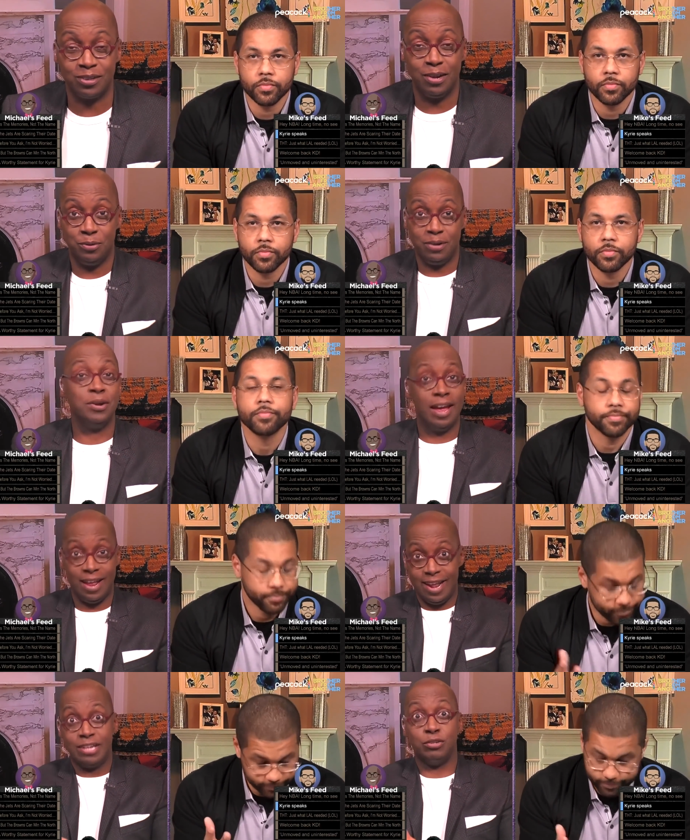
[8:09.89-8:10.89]
Speaker 1: And, we,
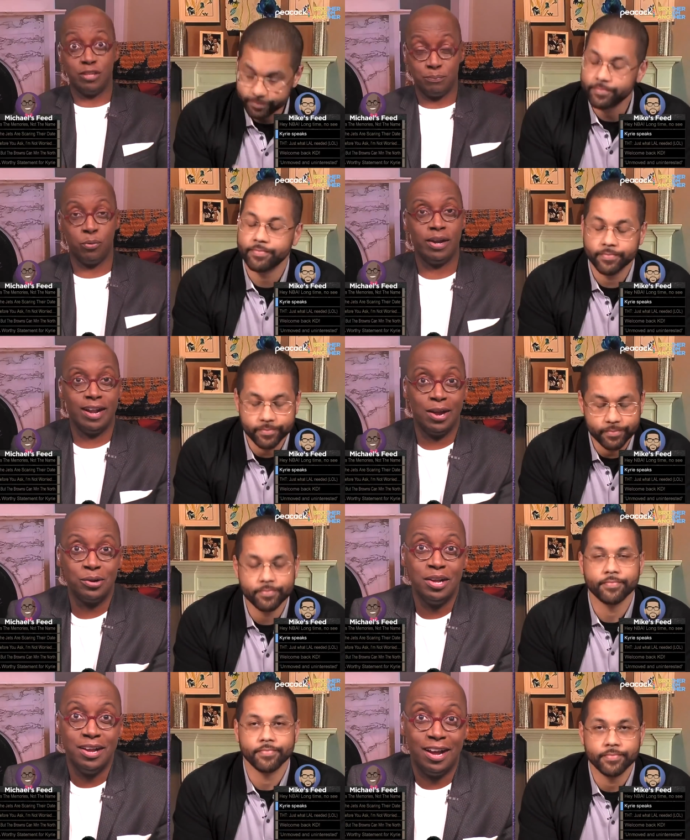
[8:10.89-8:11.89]
and as you just pointed out,
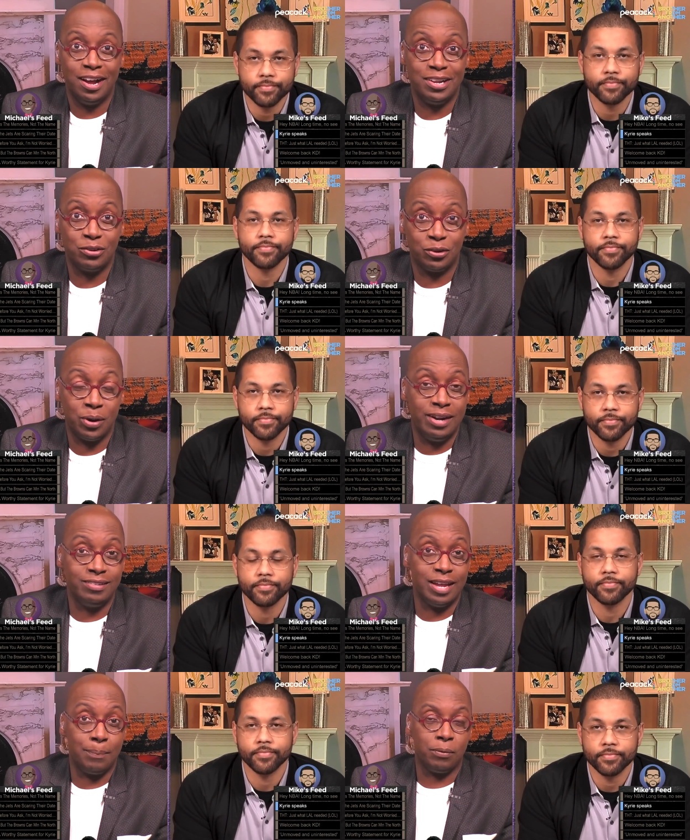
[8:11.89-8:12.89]
uh, there's a great
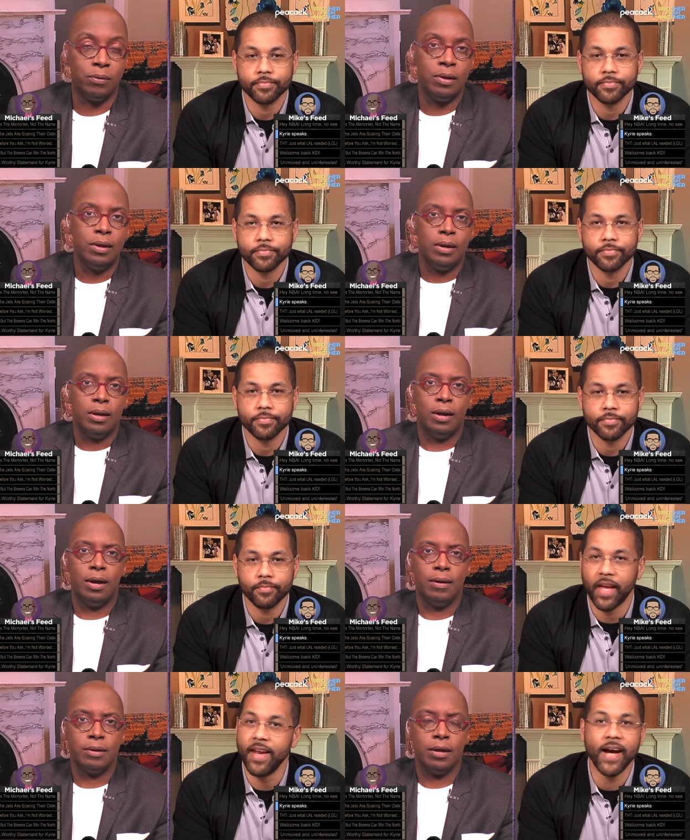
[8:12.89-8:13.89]
example
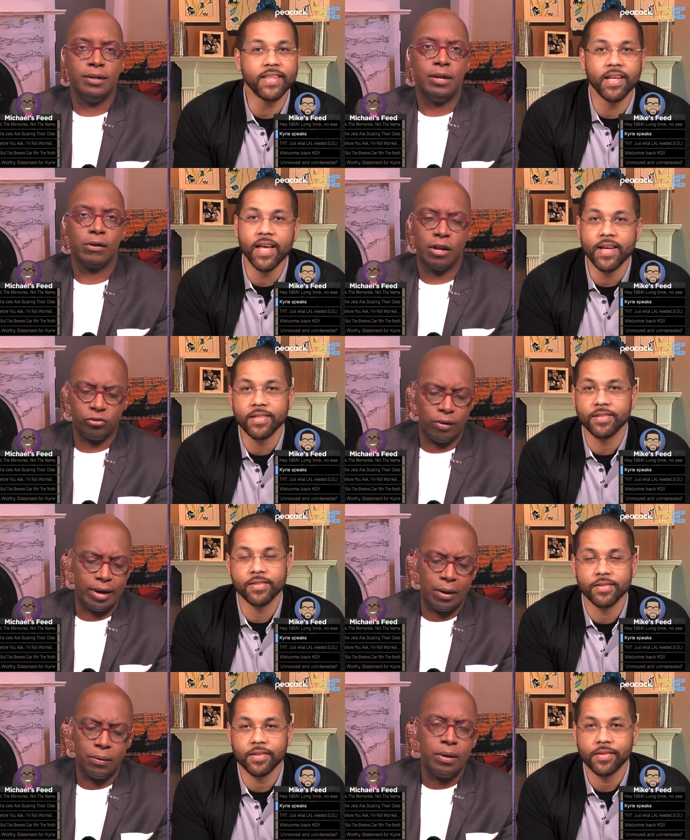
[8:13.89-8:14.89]
uh, leading our country right
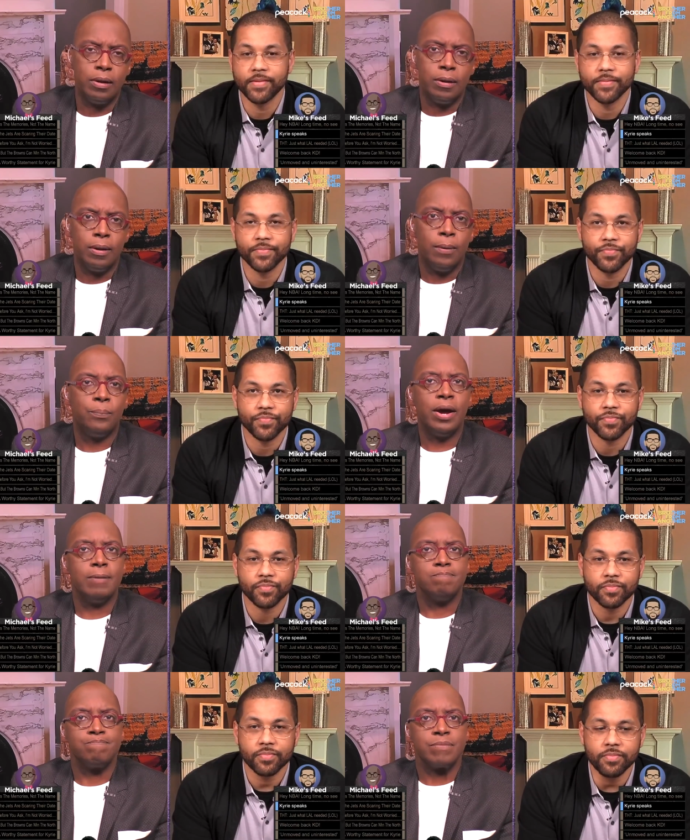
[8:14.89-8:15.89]
now.
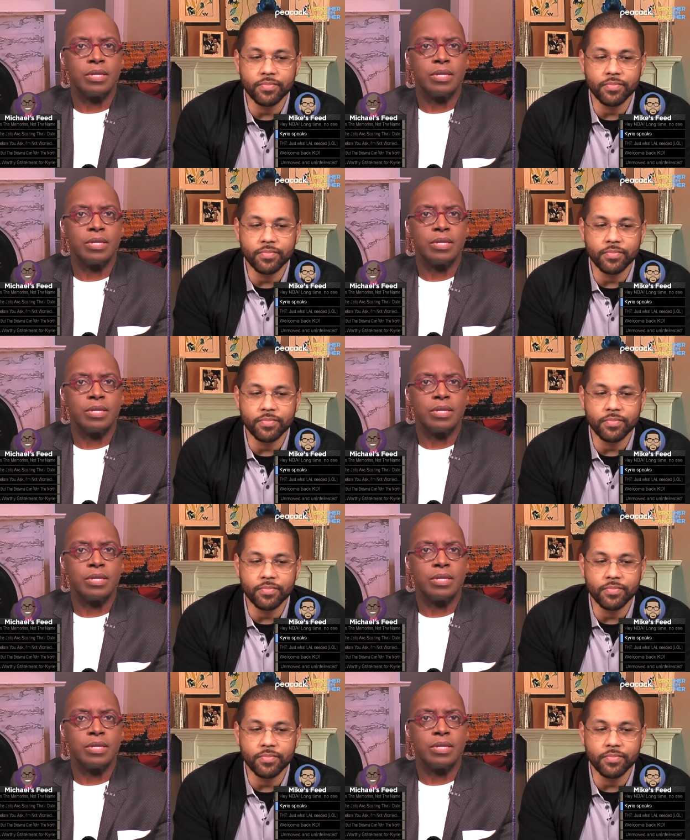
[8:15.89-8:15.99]
But